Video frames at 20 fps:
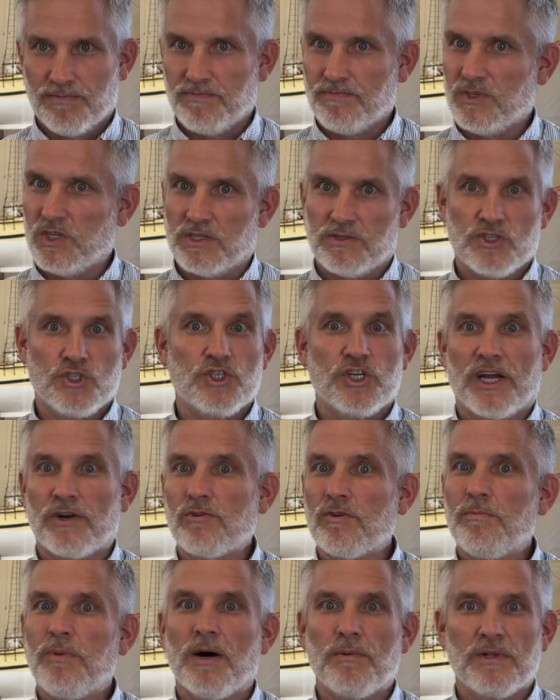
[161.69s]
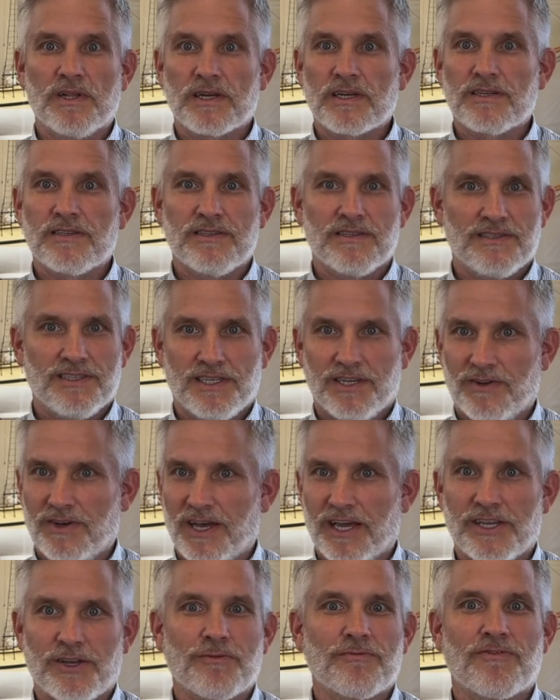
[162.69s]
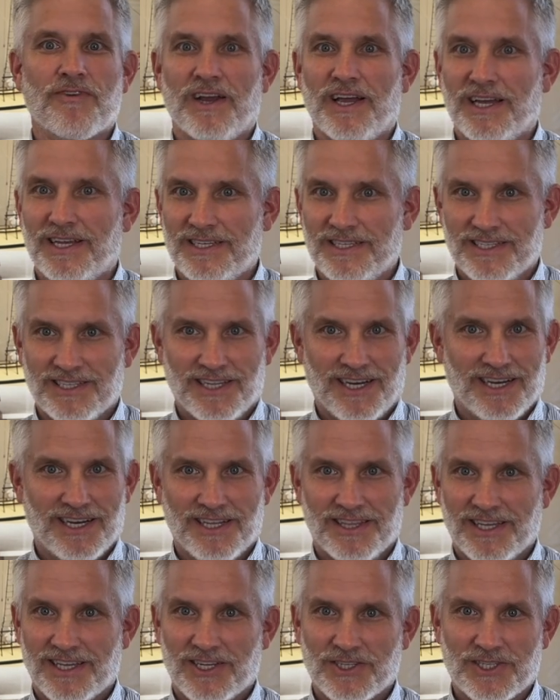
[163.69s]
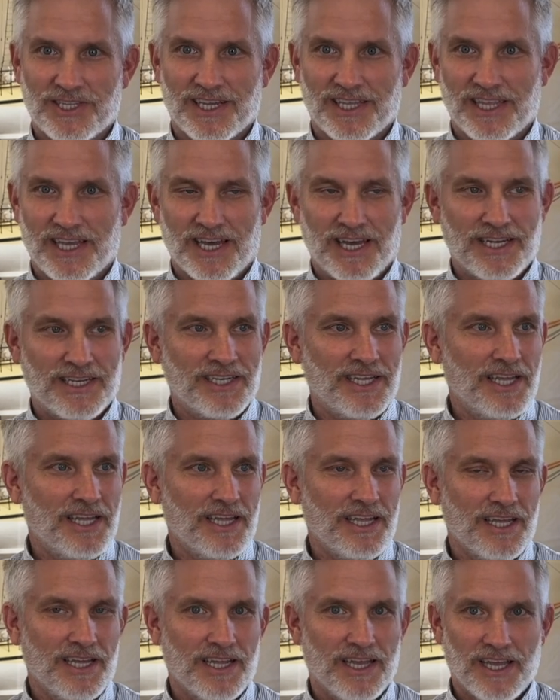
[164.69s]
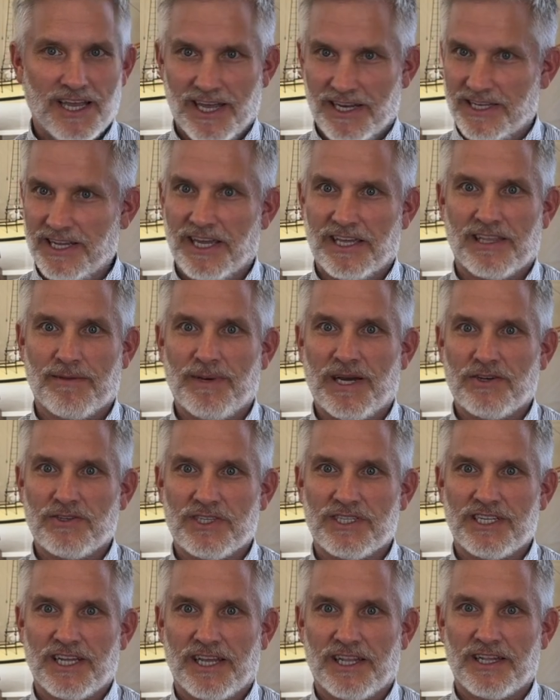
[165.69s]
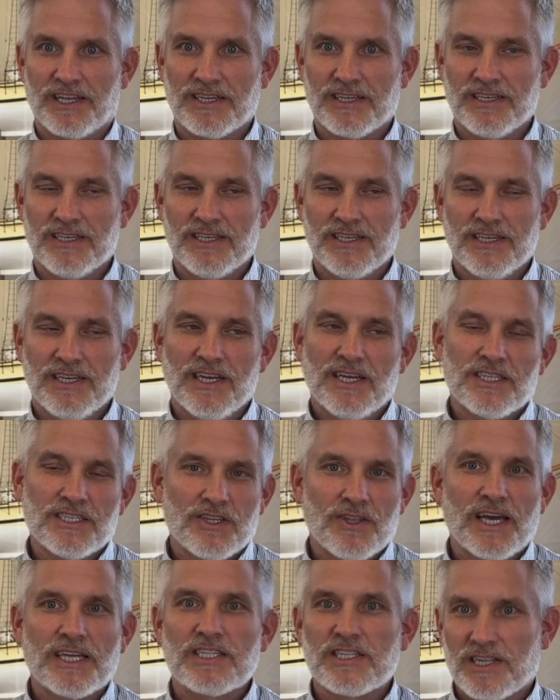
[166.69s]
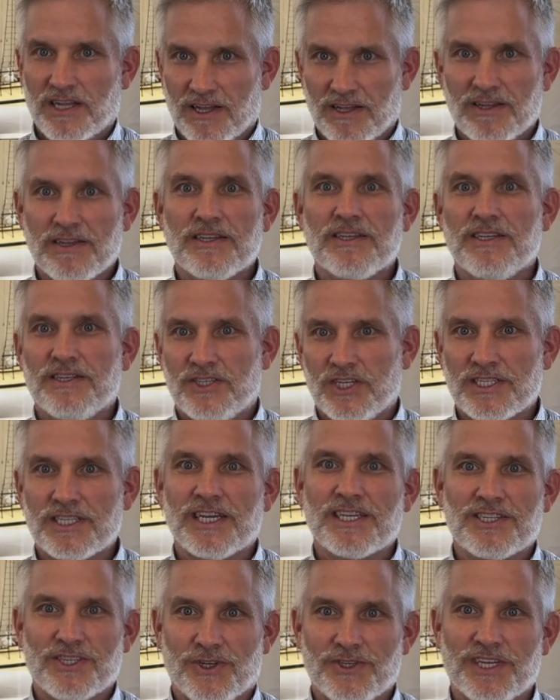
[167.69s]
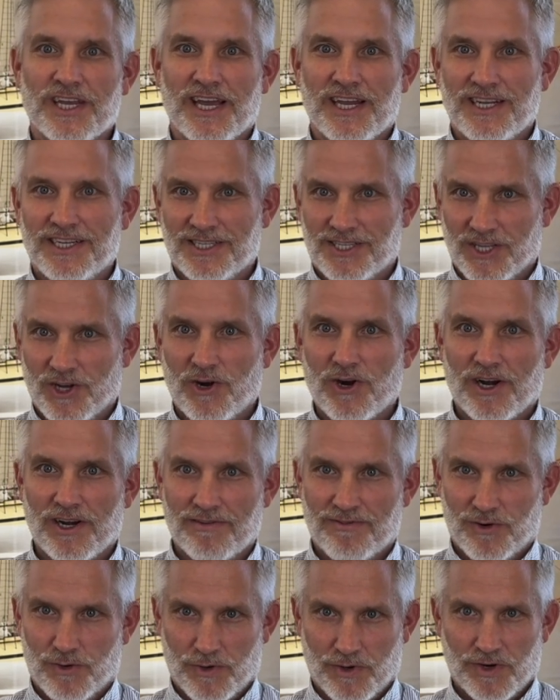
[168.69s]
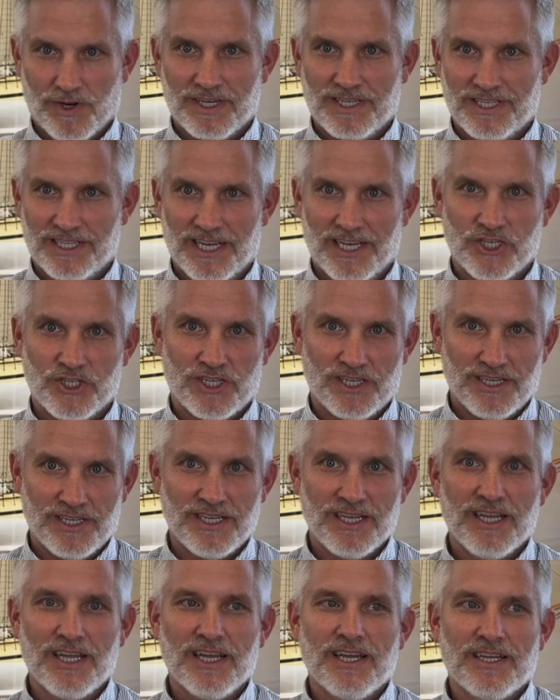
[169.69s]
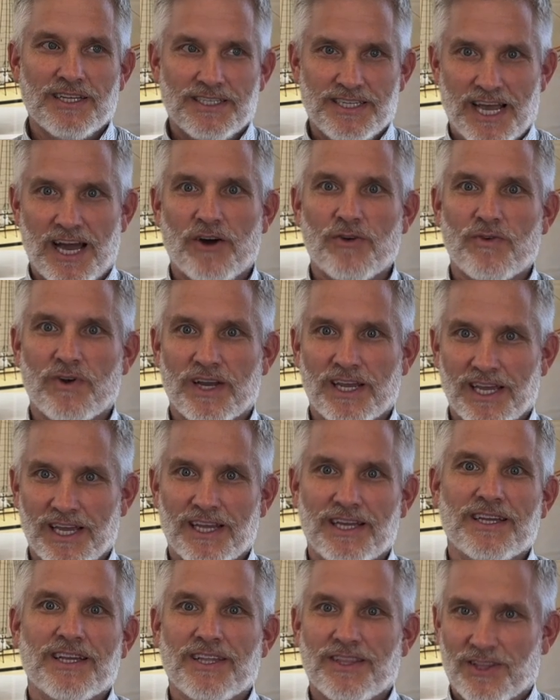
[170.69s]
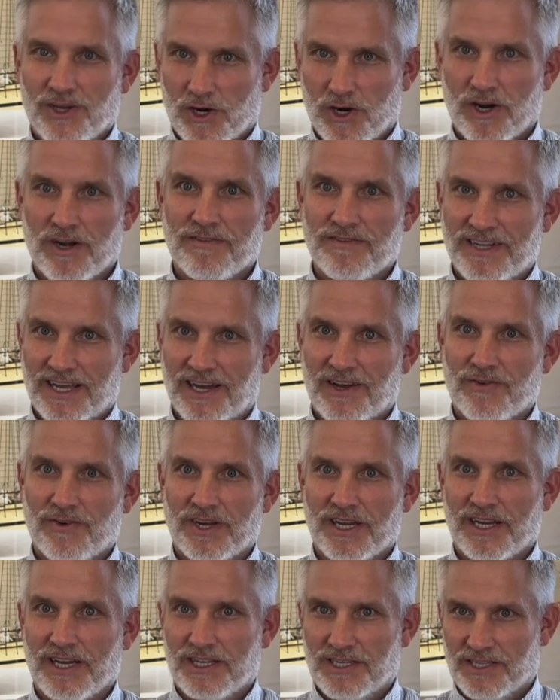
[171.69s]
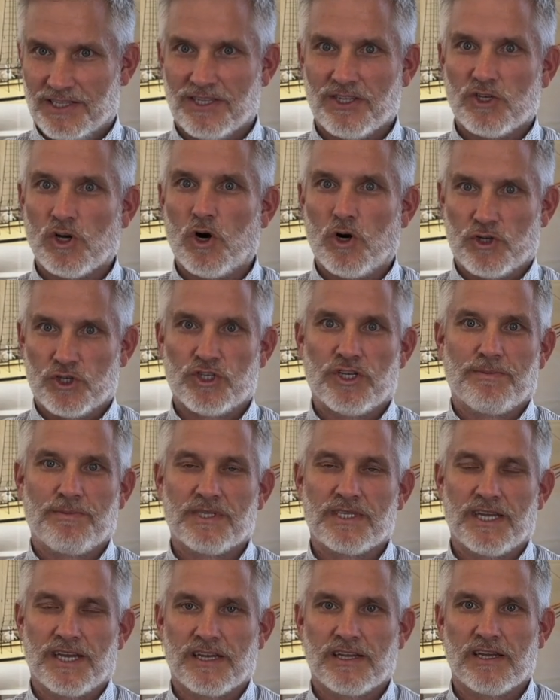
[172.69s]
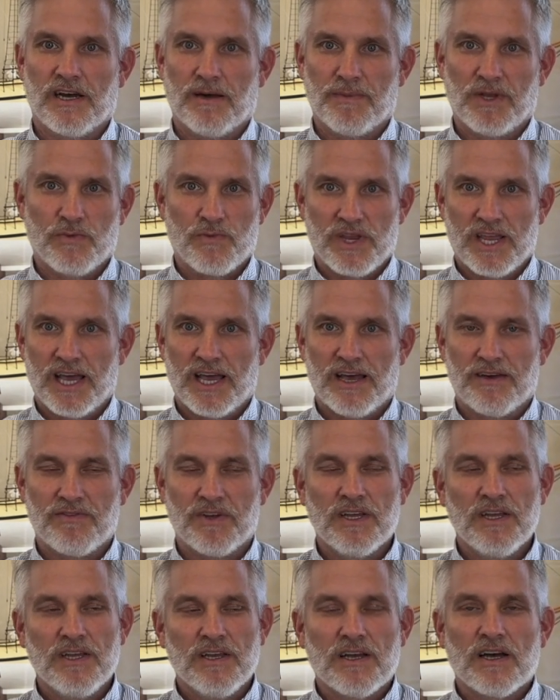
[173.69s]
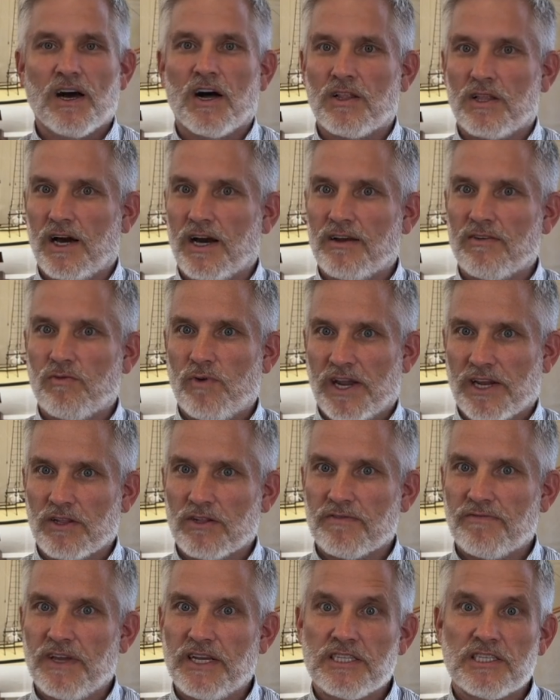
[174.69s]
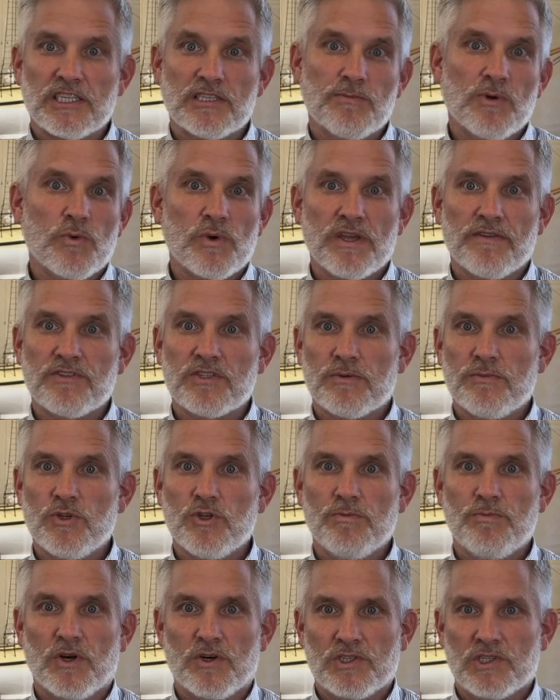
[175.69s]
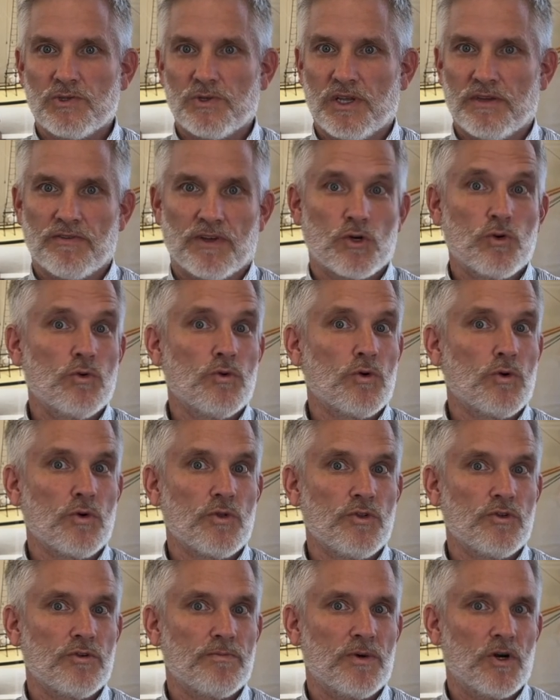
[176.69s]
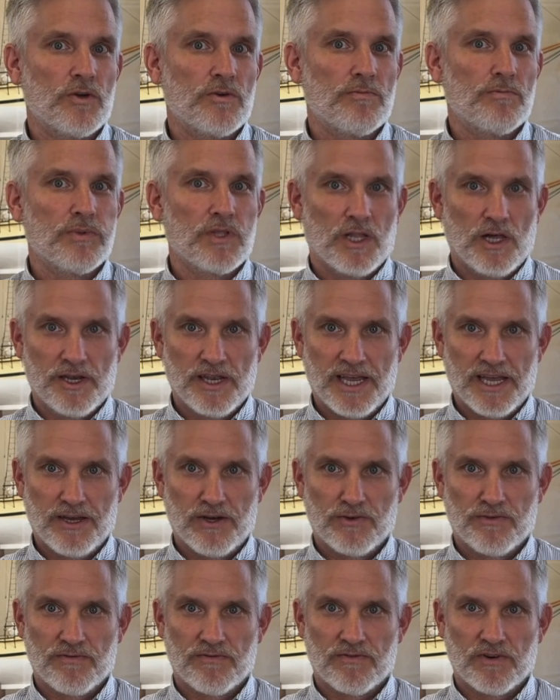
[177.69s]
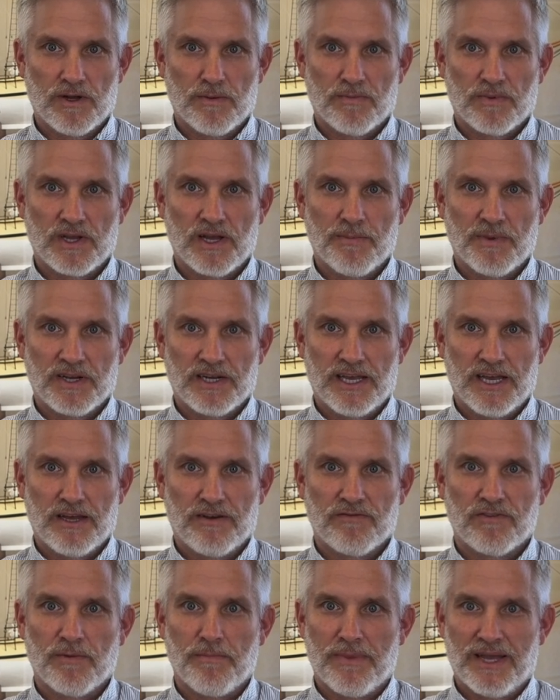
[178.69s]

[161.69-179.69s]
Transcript: just general public, you know, not your friends, not anything else like that, and take them out sailing. So that's just like Sultana is the heart of our organization. Downrigging, the heart of downrigging is the tall ships that come, and we have a lot of regular faces, but we have some new boats. We have a cool new boat, Bloodhound, from coming down from